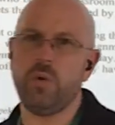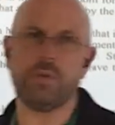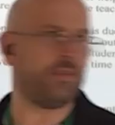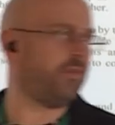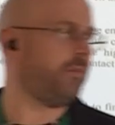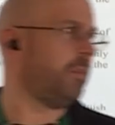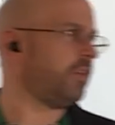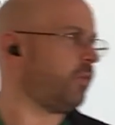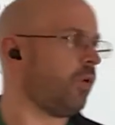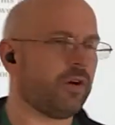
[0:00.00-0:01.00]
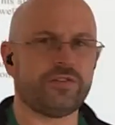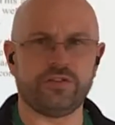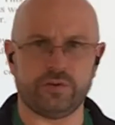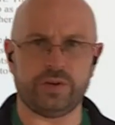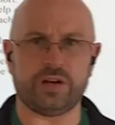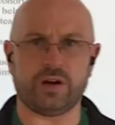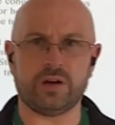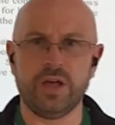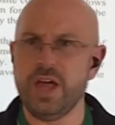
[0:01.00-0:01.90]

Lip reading: home with much work to do here.